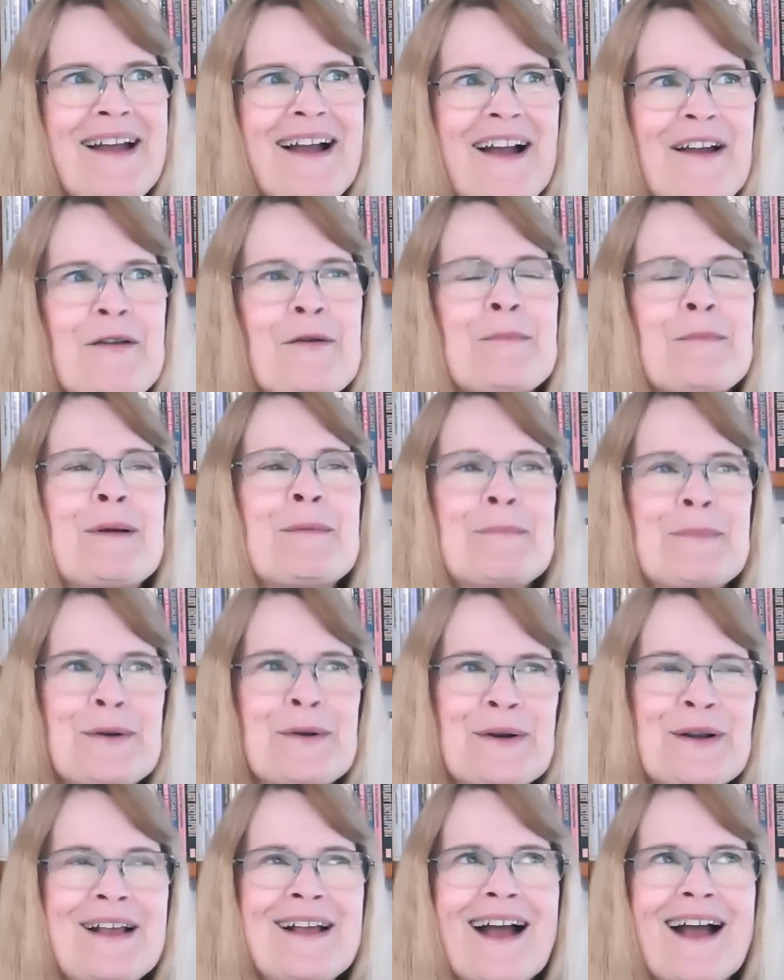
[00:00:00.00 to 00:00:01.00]
I
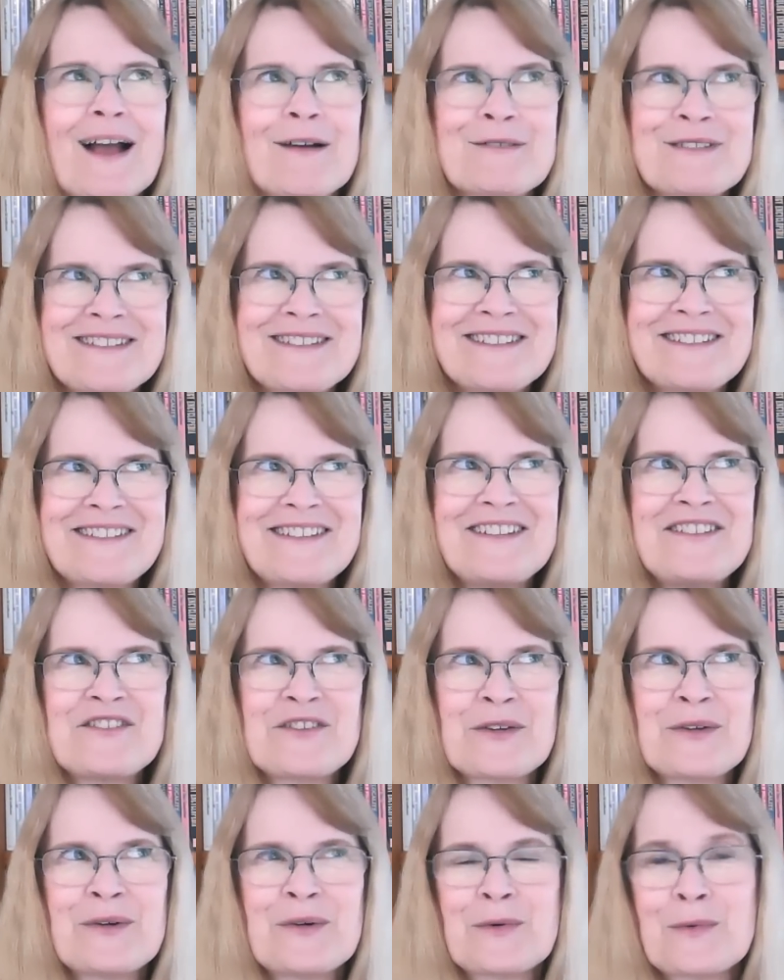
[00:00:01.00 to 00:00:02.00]
remember I was listening
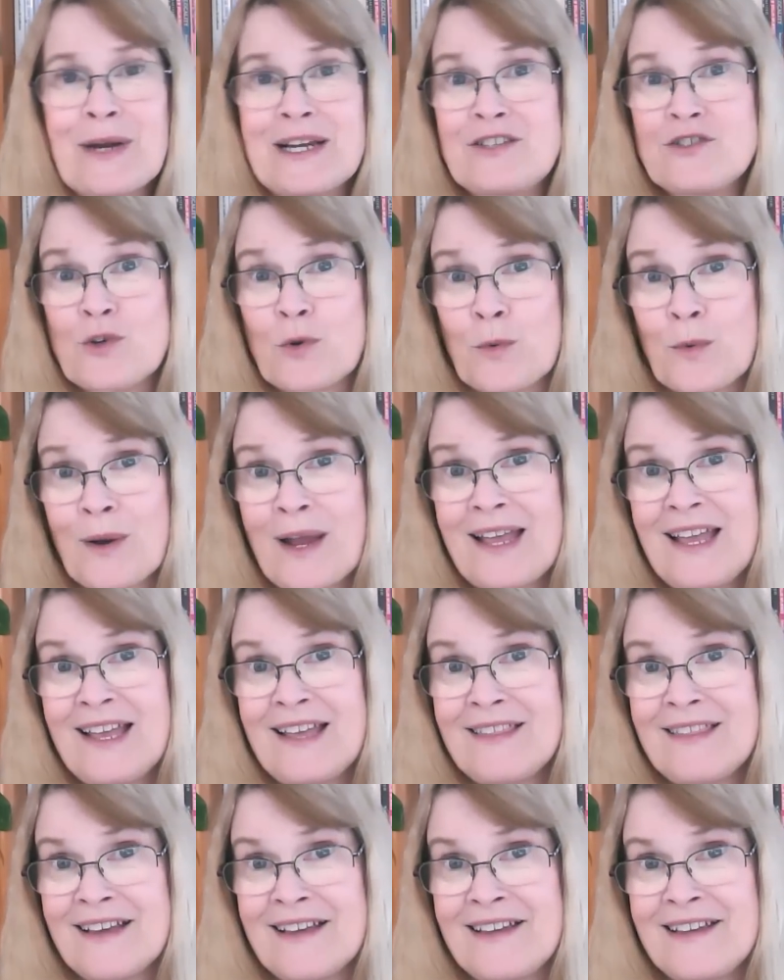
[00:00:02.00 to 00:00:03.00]
to Rachel
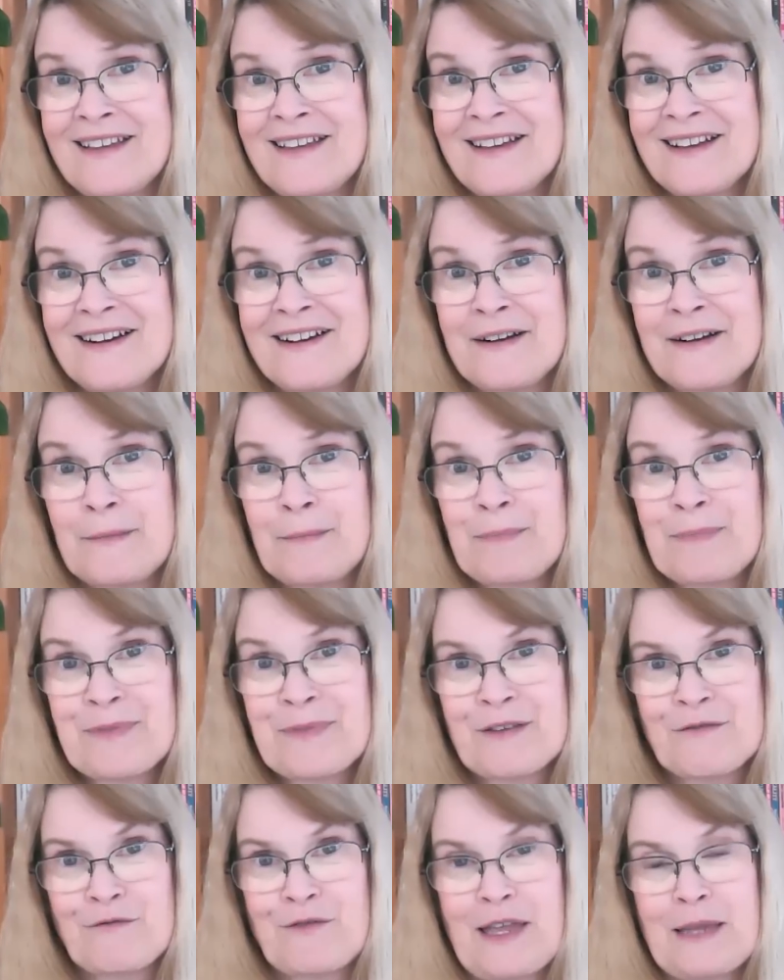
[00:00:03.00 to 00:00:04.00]
Ray,
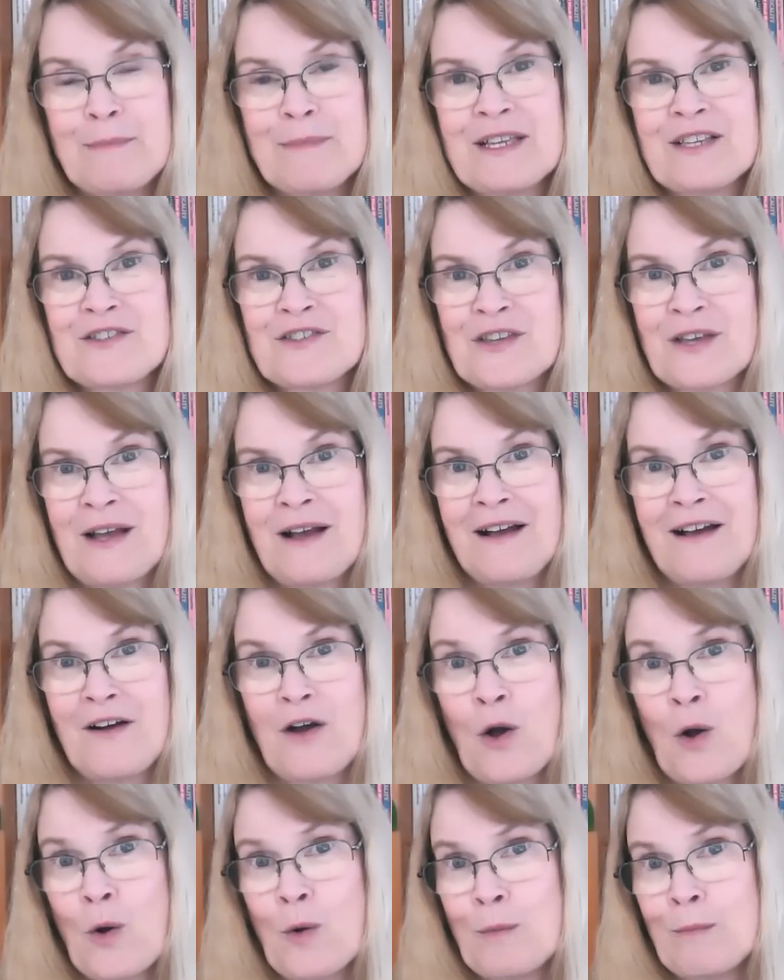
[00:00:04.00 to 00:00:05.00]
the famous
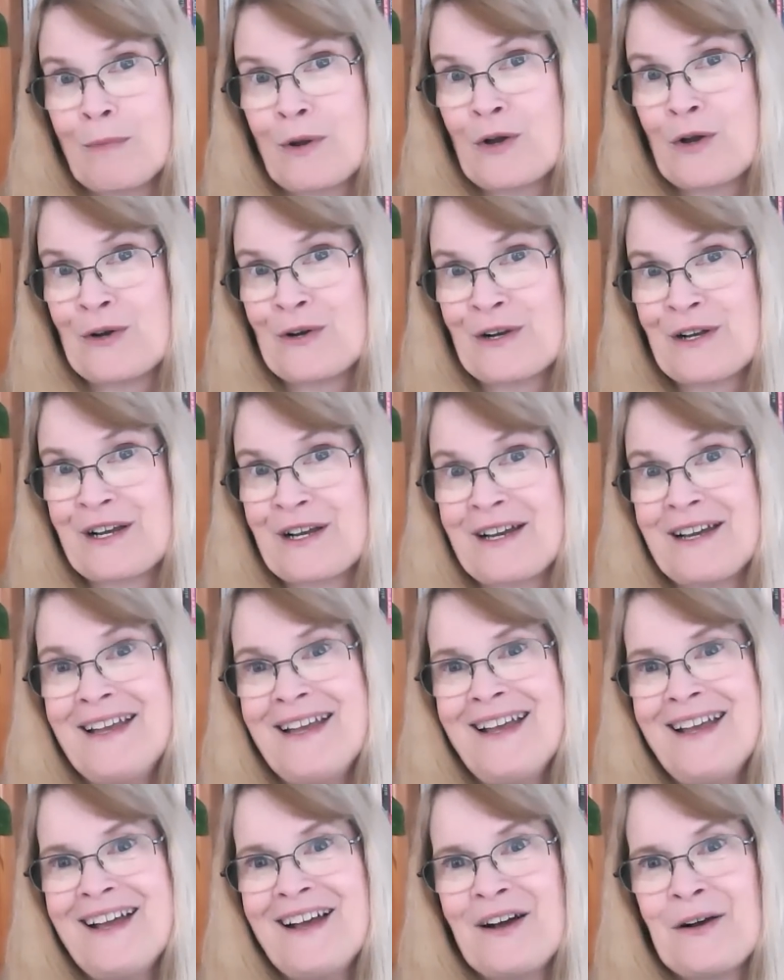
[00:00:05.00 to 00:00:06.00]
home cook,
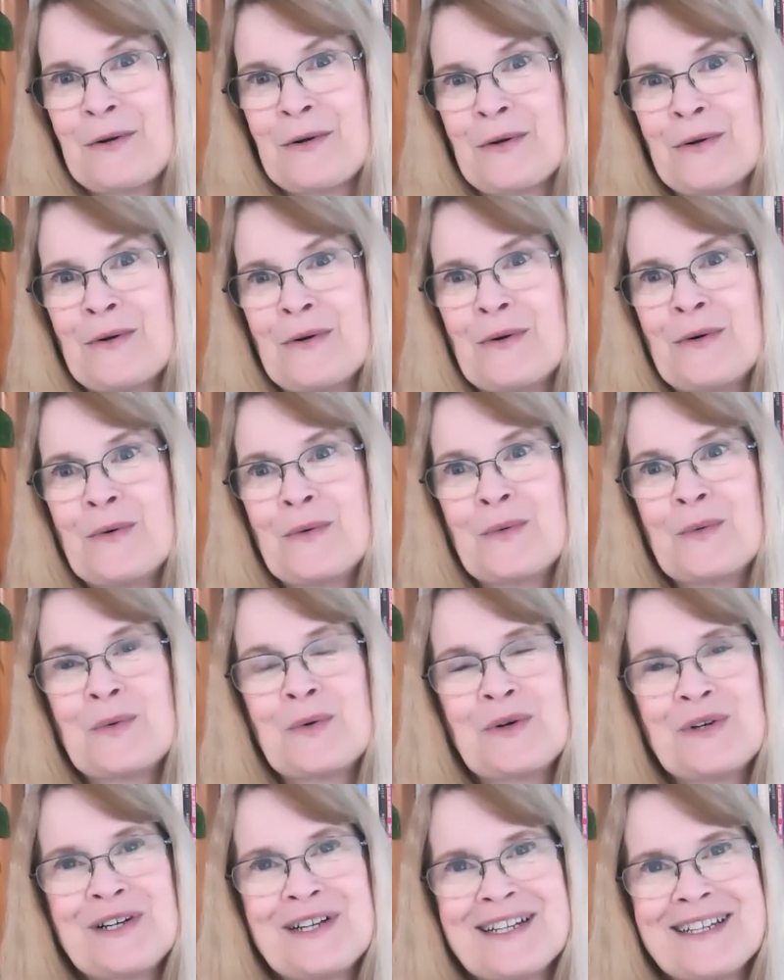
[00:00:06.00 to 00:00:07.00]
who
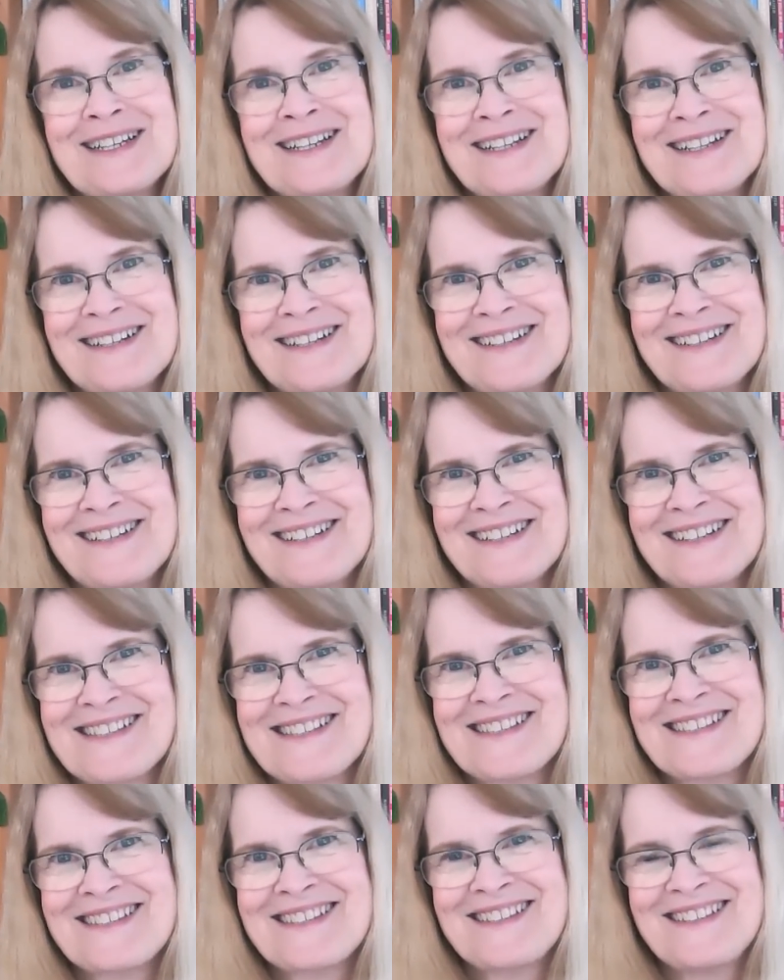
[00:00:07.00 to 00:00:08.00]
would,
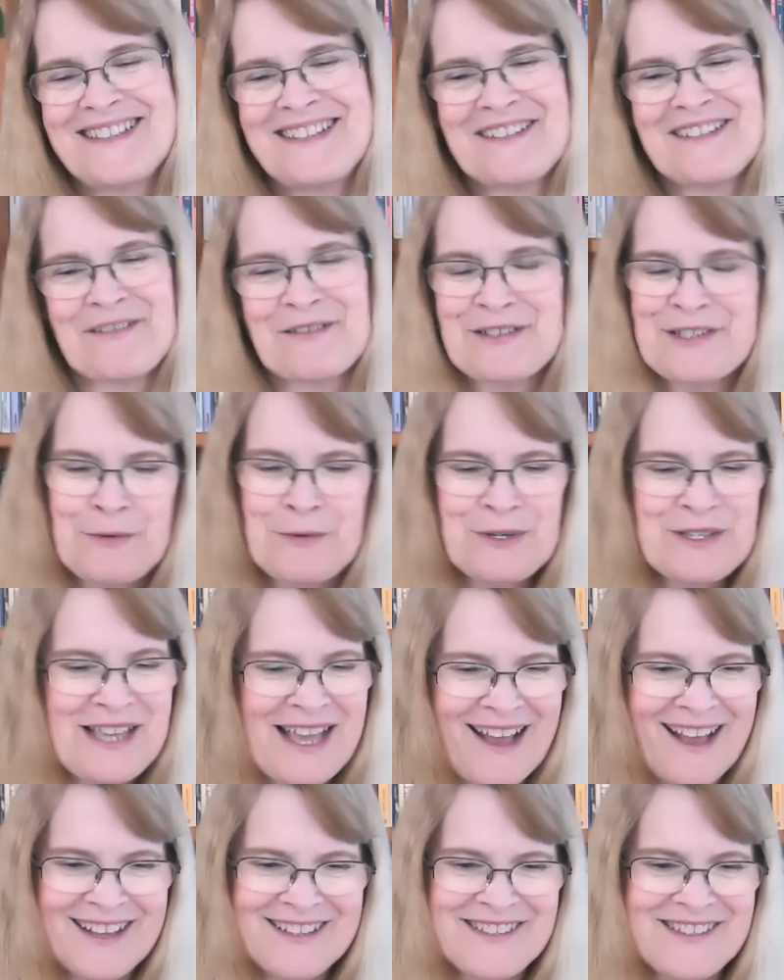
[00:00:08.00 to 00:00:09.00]
you know, she was
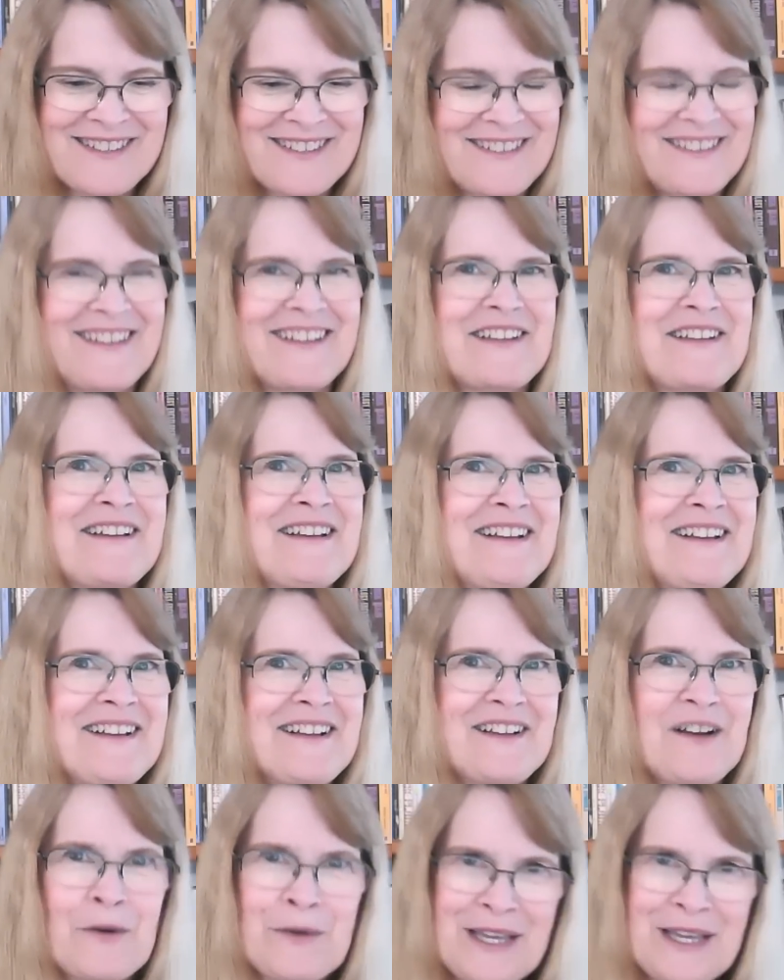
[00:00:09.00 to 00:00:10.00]
asked, like,
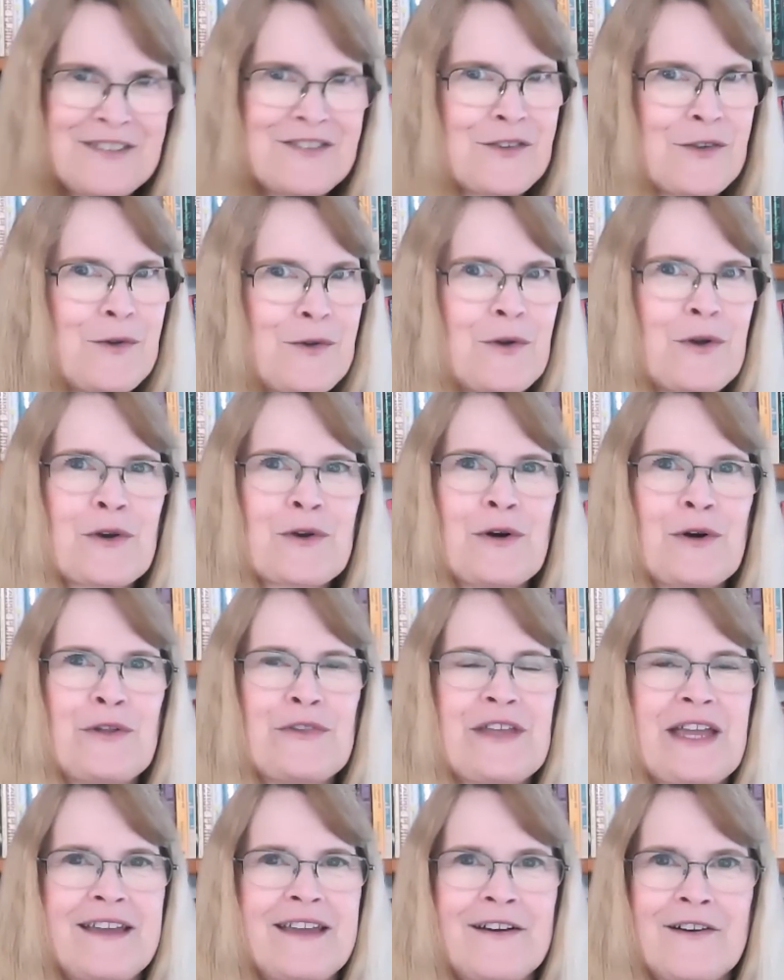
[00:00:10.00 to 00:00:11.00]
okay, so you cook all
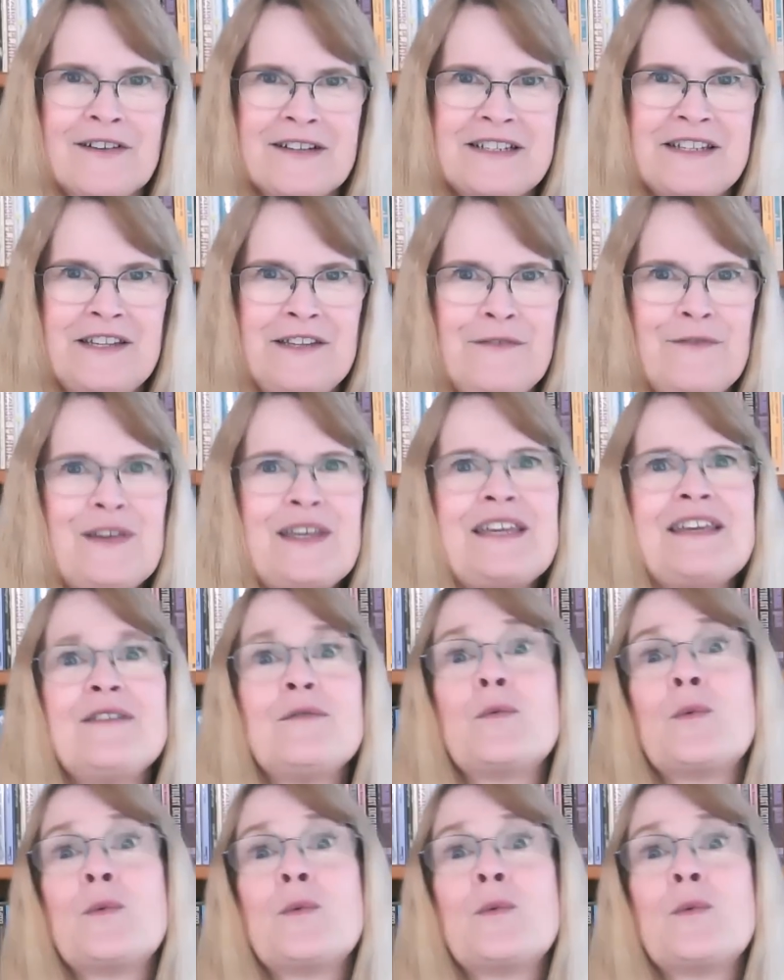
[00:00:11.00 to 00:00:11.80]
day on TV.